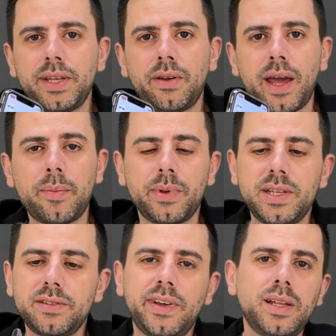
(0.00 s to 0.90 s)
Radar app
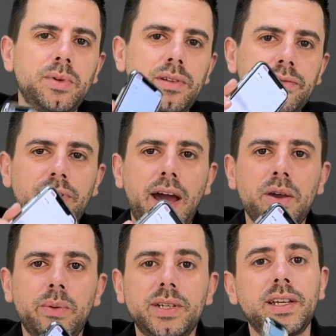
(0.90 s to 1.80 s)
is available for
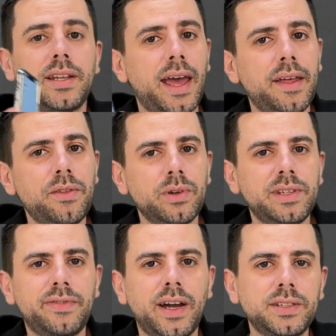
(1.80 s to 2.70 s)
iOS and Android
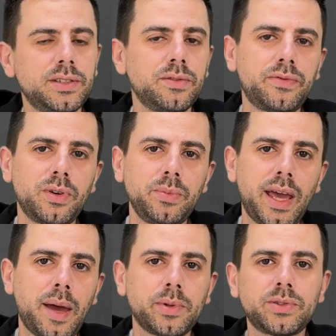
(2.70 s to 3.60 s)
devices from the
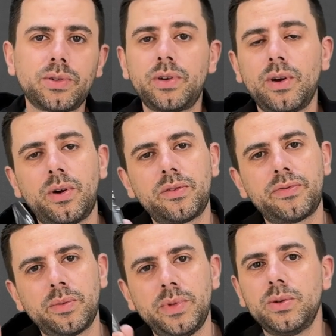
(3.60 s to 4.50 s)
Apple Store or
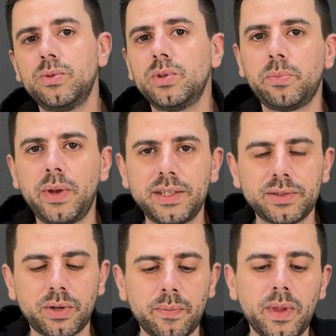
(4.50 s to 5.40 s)
from the Google Play
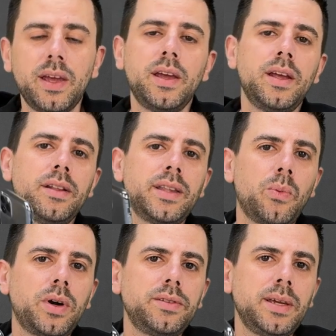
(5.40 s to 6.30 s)
Store. Now
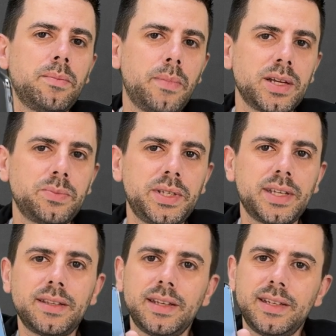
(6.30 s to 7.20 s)
one thing must be
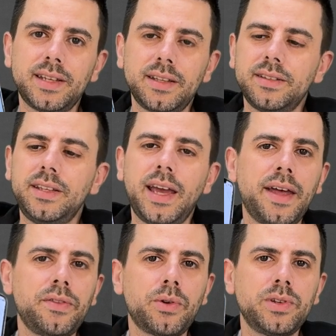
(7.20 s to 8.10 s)
said is that the
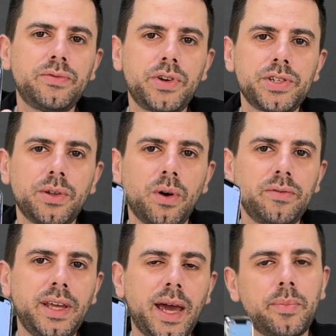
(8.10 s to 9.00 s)
Android version
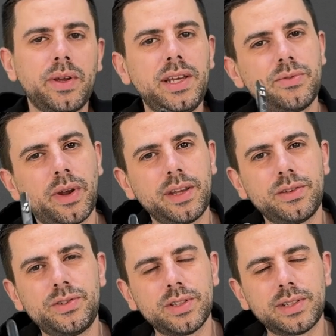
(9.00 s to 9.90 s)
of the app is running
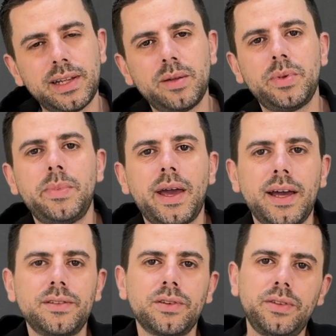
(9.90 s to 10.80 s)
just a little bit
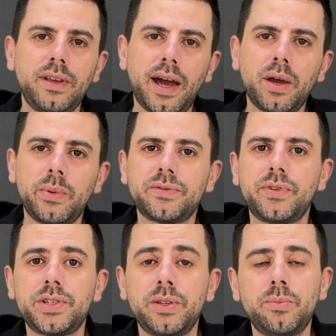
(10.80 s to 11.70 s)
behind on the iOS
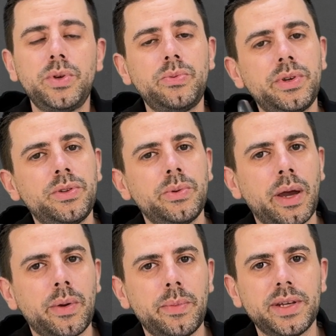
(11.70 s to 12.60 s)
version, but we're doing
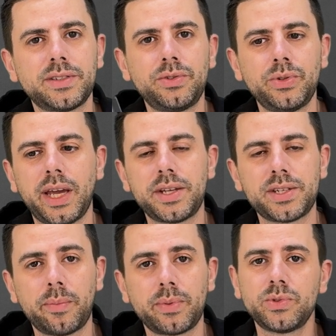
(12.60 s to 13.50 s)
our best to catch up.